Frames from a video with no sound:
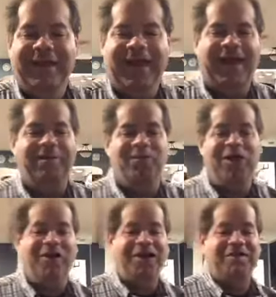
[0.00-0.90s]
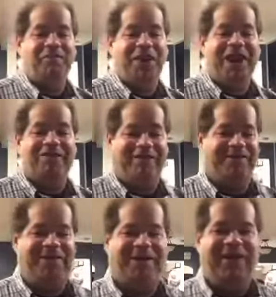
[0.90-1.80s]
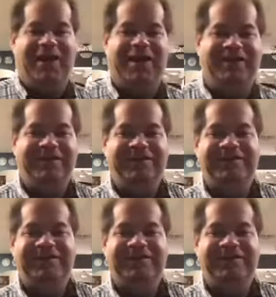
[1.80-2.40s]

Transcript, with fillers: I'm wearing it proudly, Marianne.